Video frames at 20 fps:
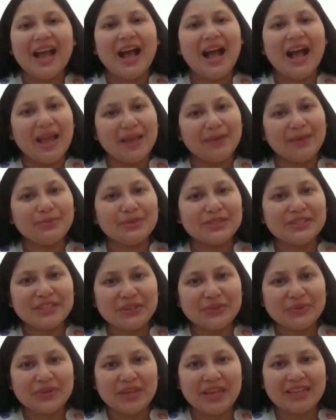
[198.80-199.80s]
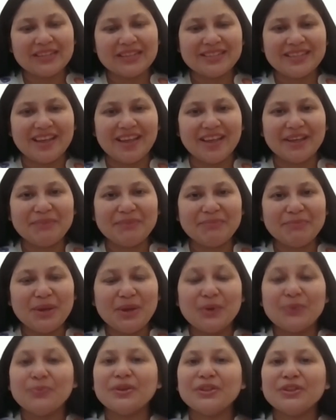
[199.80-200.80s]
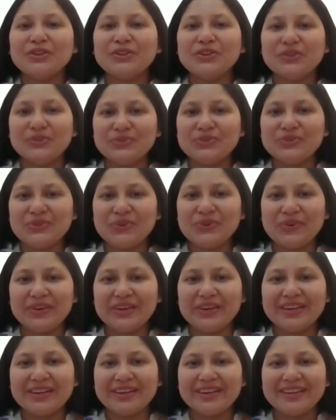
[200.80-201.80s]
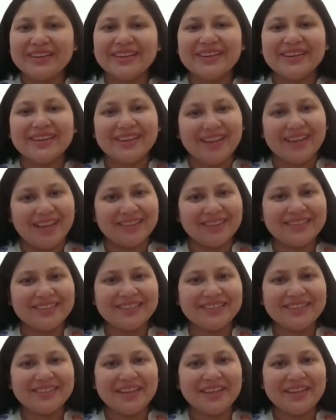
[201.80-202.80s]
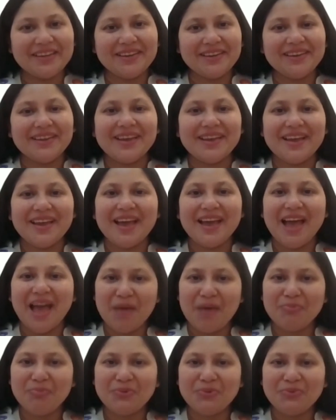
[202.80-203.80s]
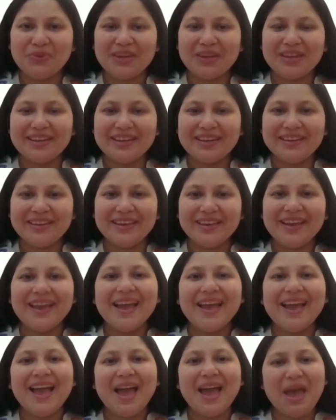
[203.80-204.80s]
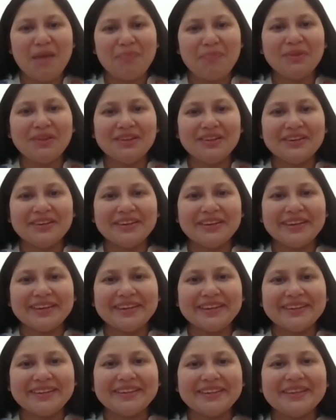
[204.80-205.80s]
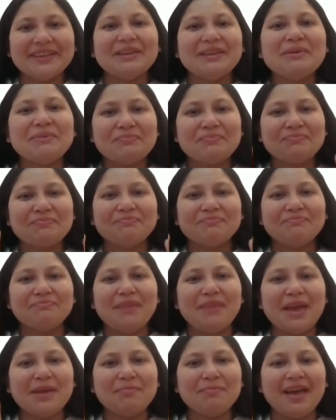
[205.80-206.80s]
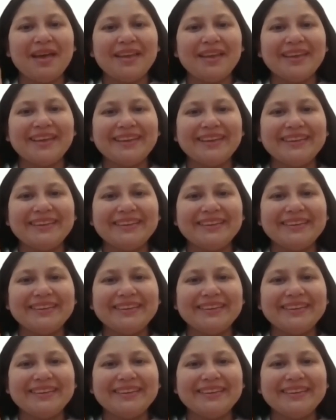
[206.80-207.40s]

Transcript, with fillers: I will see you next time with a new story. Until then, happy reading, happy learning. Bye-bye.